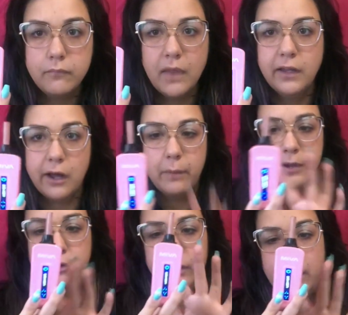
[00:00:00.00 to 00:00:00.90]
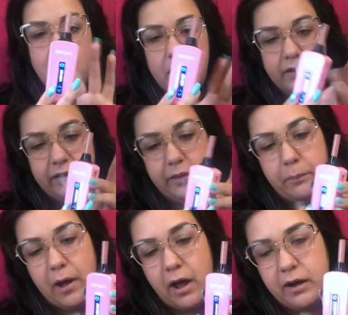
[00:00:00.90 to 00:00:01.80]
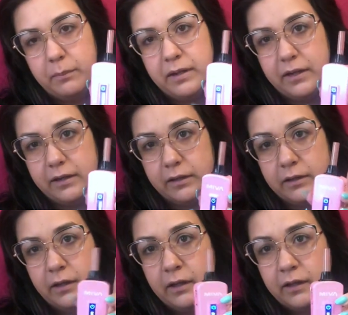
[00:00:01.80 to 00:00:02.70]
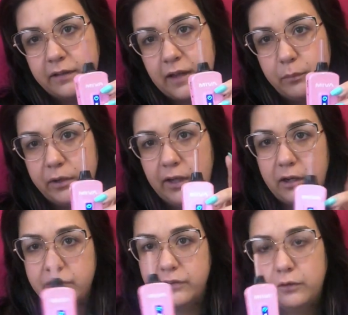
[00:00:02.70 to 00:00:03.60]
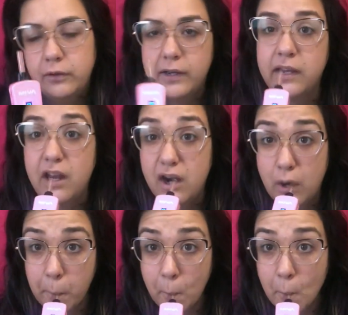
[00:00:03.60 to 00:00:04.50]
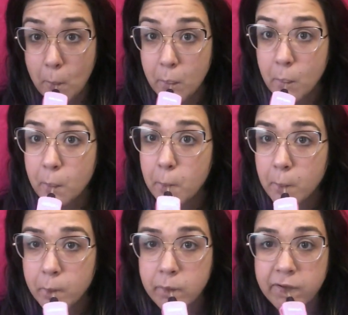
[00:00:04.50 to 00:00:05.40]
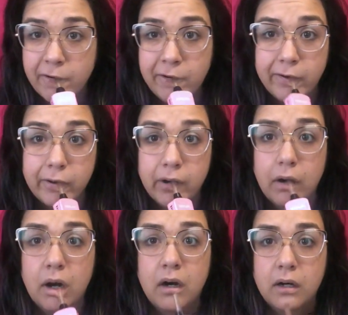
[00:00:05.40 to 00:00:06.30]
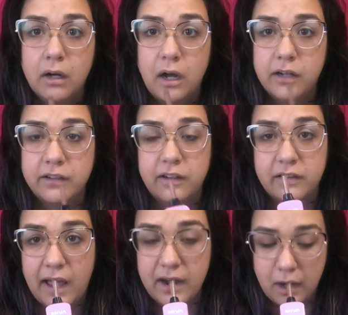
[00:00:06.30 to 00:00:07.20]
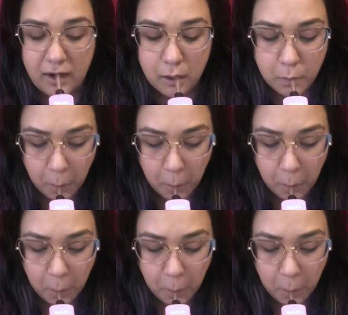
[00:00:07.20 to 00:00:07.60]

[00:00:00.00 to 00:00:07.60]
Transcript: like I'll be holding on to the bottom here somewhere, like I'll just hold it here or onto the side here.